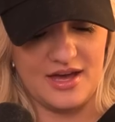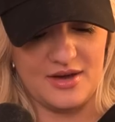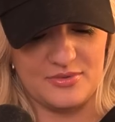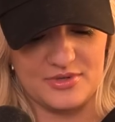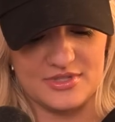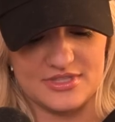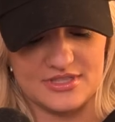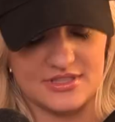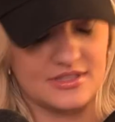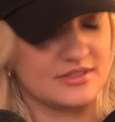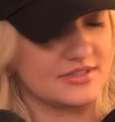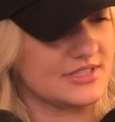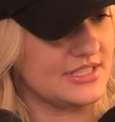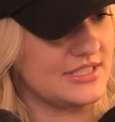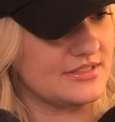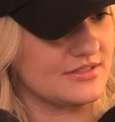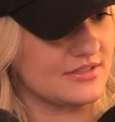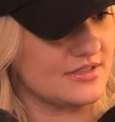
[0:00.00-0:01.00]
That was Little
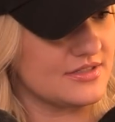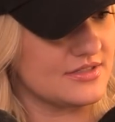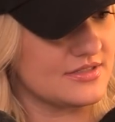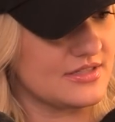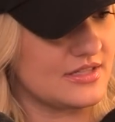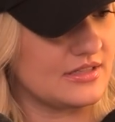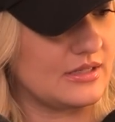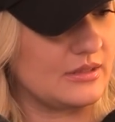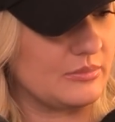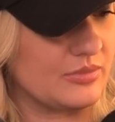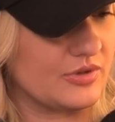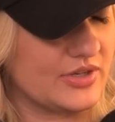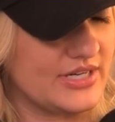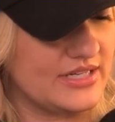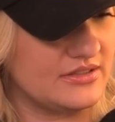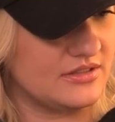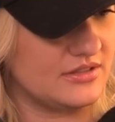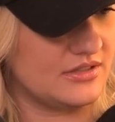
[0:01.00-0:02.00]
Caesars, and then
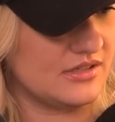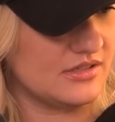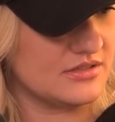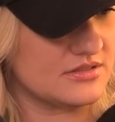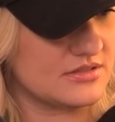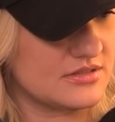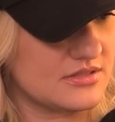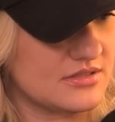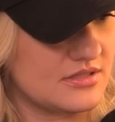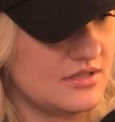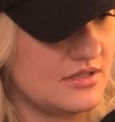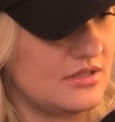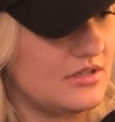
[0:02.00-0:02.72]
Pringles,